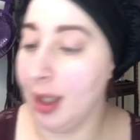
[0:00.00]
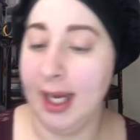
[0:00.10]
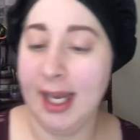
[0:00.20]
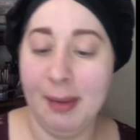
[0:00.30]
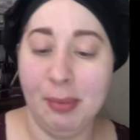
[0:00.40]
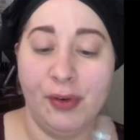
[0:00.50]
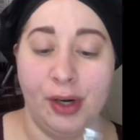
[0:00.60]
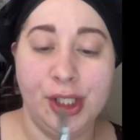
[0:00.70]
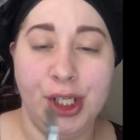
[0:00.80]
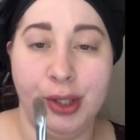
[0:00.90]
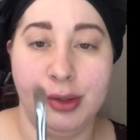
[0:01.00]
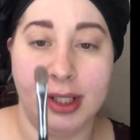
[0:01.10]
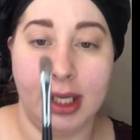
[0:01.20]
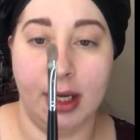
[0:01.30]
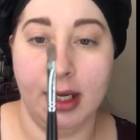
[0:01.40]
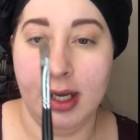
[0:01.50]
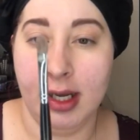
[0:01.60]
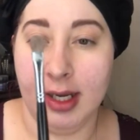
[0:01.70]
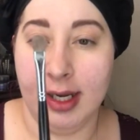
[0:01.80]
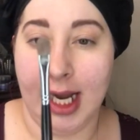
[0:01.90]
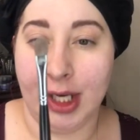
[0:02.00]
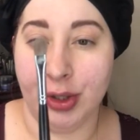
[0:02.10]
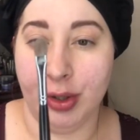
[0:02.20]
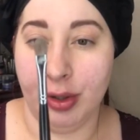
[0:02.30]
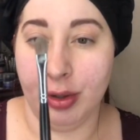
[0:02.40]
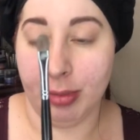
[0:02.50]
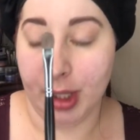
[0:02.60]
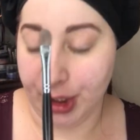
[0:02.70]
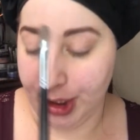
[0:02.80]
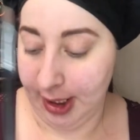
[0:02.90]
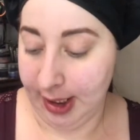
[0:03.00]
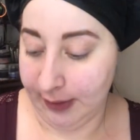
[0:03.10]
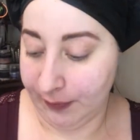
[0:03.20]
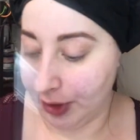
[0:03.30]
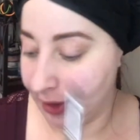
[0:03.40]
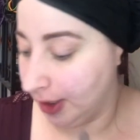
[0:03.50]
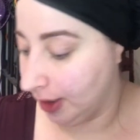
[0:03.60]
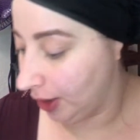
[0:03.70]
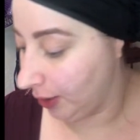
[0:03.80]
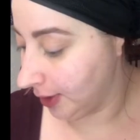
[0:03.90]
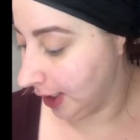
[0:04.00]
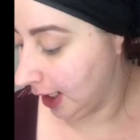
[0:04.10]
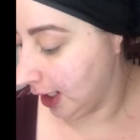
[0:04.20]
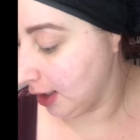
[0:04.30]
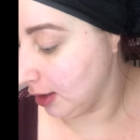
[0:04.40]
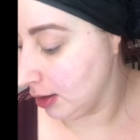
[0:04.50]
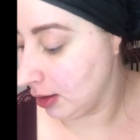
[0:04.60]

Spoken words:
Again, I prefer to use the natural brushes versus using,